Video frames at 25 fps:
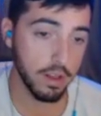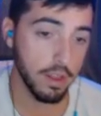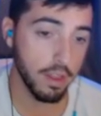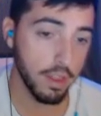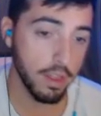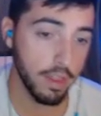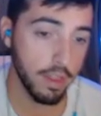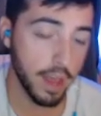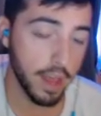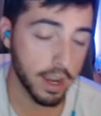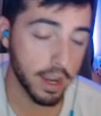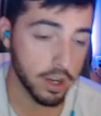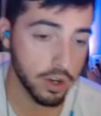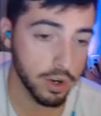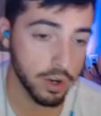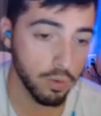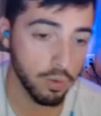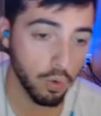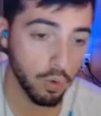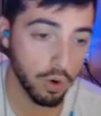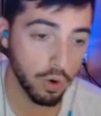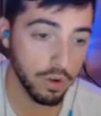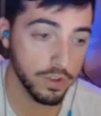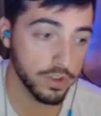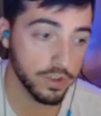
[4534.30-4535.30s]
that good at
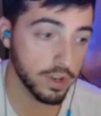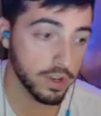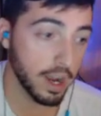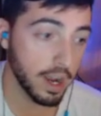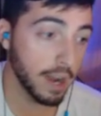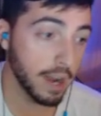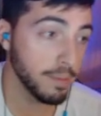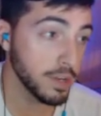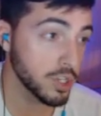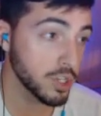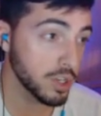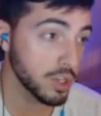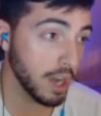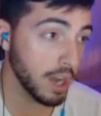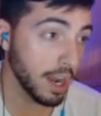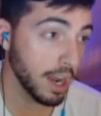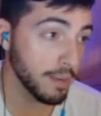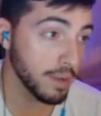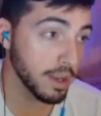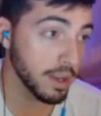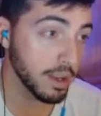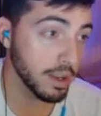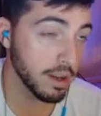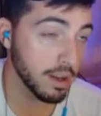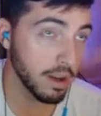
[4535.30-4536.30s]
Worlds. I'd be, I'd
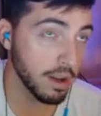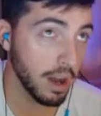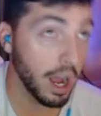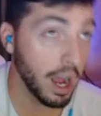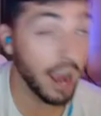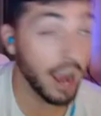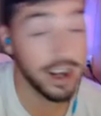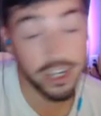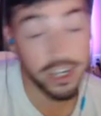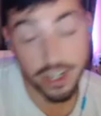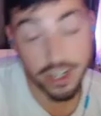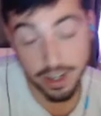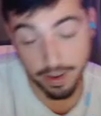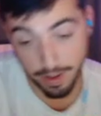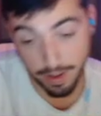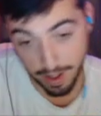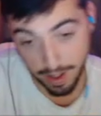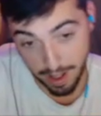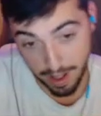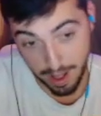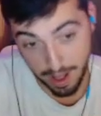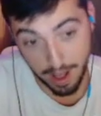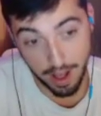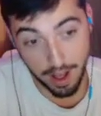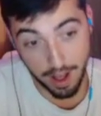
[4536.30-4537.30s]
be actually,
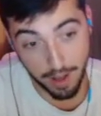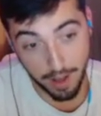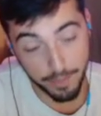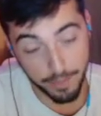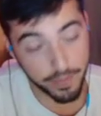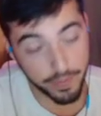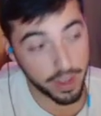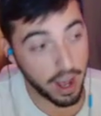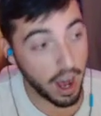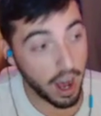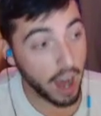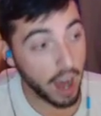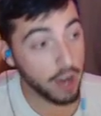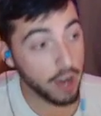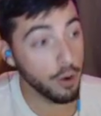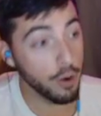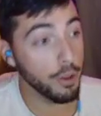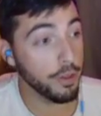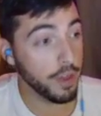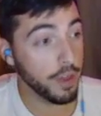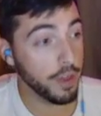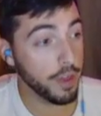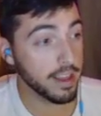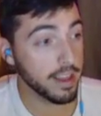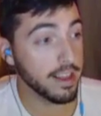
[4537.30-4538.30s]
I don't
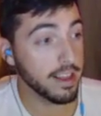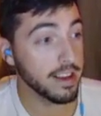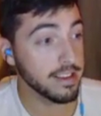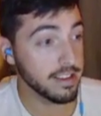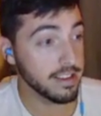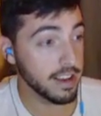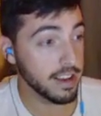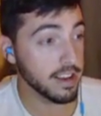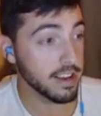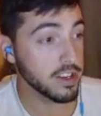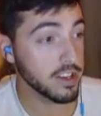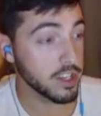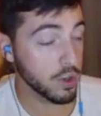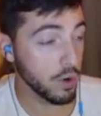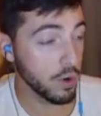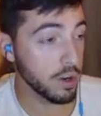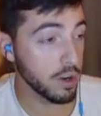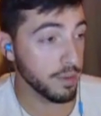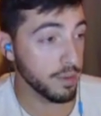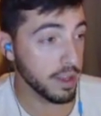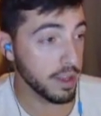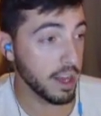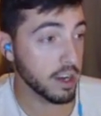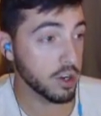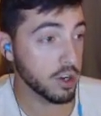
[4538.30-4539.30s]
think that Ziggs is going to
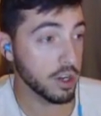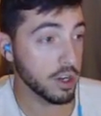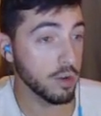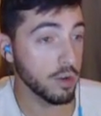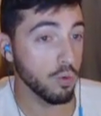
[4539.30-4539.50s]
be that good at